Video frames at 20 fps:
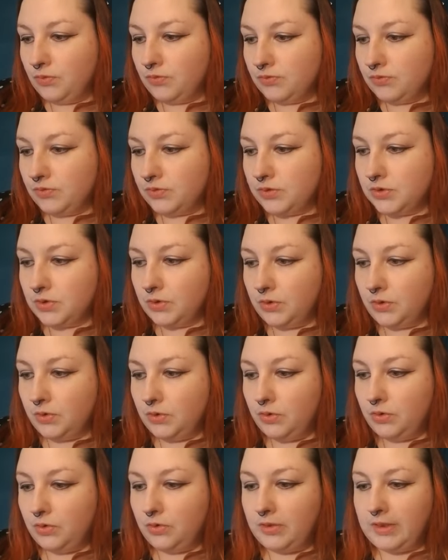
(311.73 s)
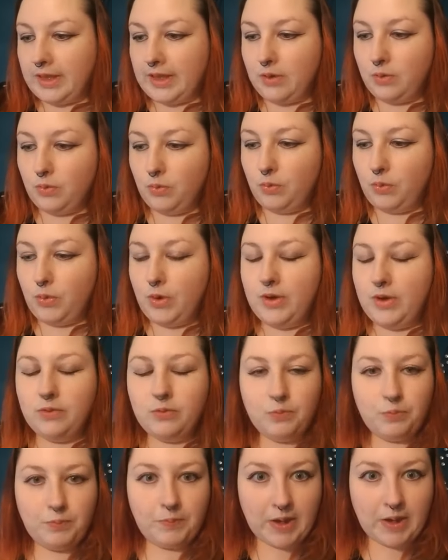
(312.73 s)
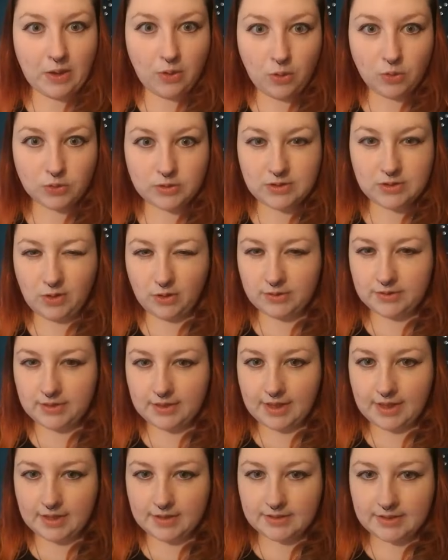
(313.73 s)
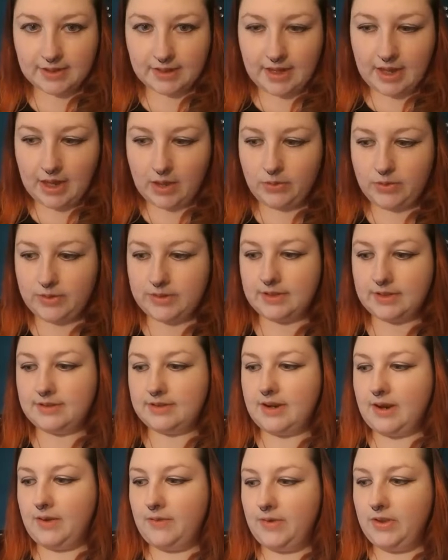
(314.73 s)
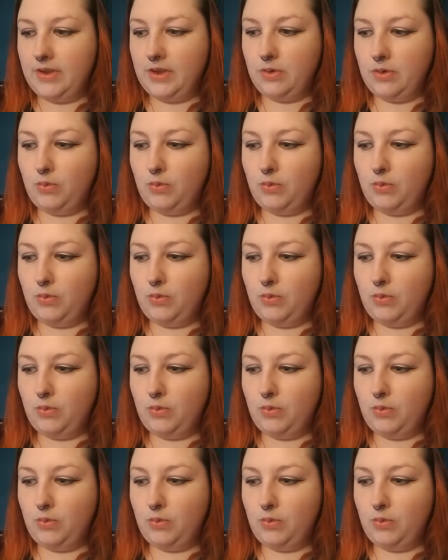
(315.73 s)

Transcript: So, like, what, by holding on to this, like, how is it serving you?